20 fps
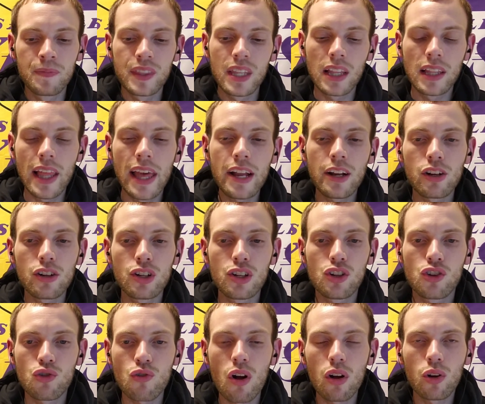The Lakers
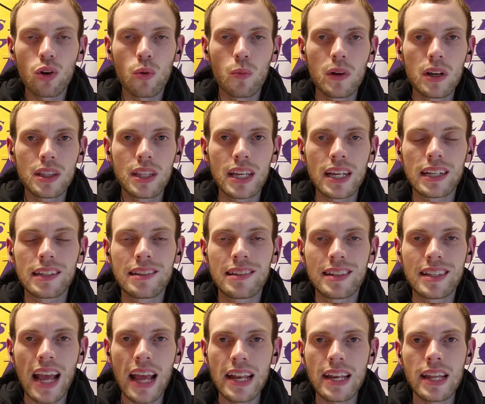struggle with
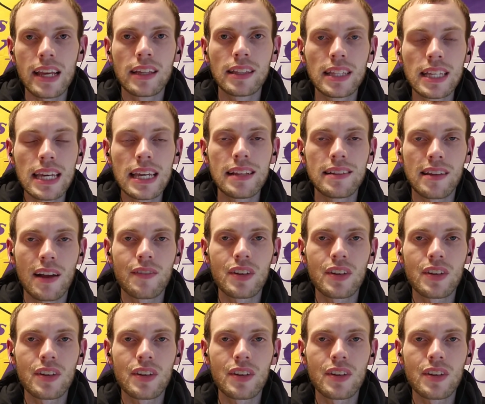extending leads.